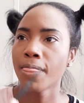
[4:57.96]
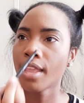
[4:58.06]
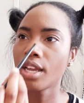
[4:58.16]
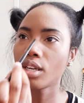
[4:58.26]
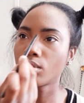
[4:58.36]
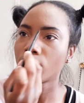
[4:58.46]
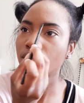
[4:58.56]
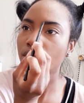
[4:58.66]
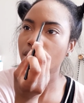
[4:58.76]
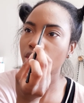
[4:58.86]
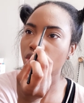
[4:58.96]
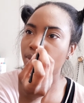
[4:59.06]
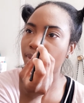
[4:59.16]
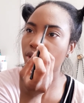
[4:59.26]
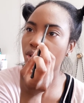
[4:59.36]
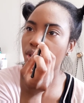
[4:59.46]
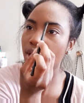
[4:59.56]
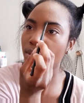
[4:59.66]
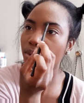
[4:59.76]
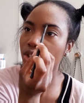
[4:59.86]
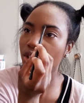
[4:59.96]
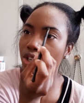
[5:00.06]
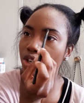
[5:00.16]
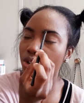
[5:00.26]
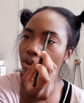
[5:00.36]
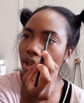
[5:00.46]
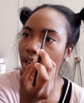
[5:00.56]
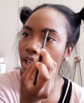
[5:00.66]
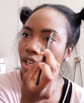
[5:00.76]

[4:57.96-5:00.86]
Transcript: And it was such a special thing, but she knew that